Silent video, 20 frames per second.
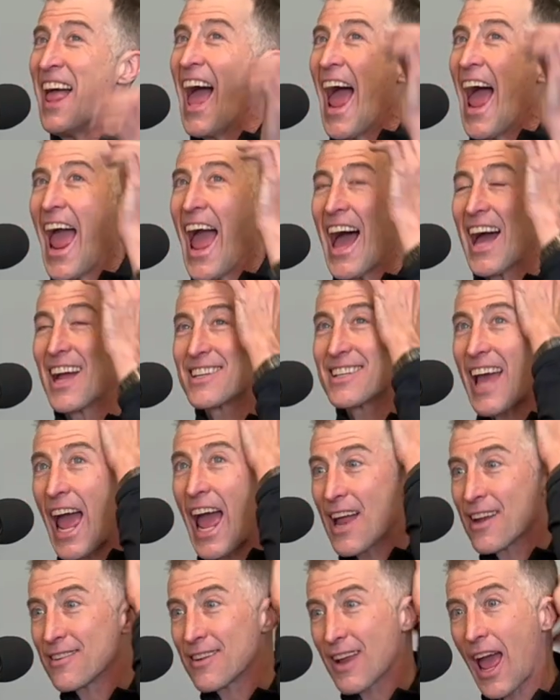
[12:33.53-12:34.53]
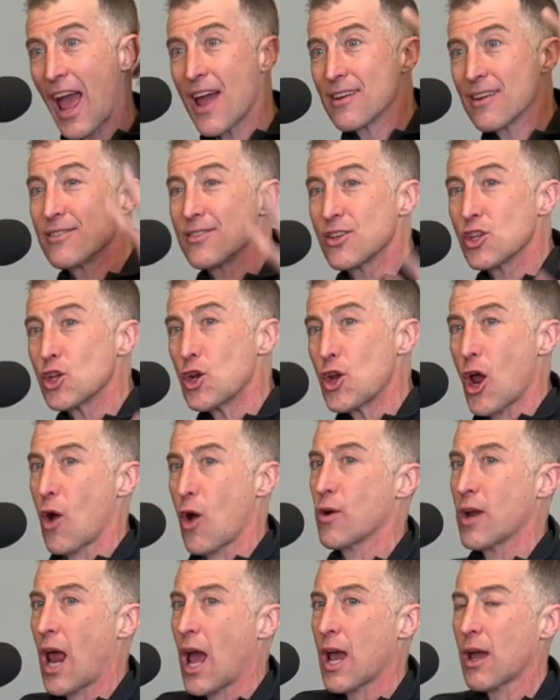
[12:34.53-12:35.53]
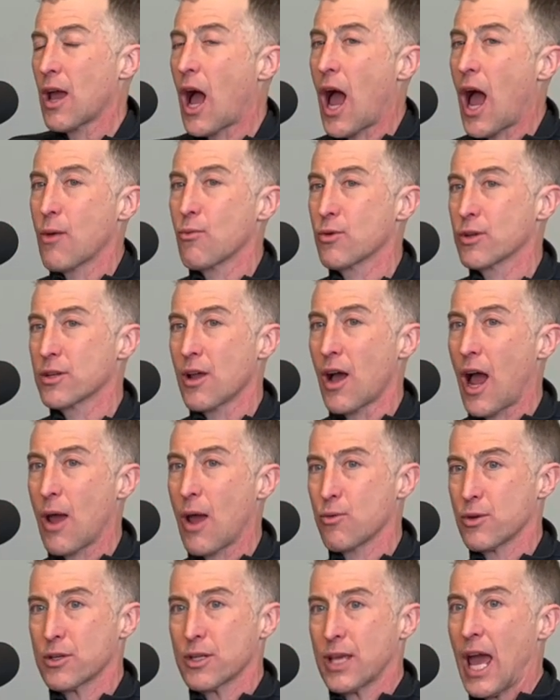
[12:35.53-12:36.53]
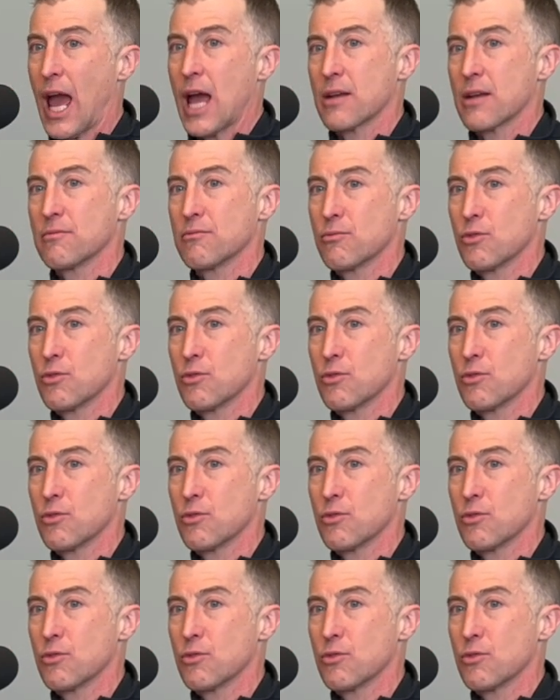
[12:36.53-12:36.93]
and you know, and I would get,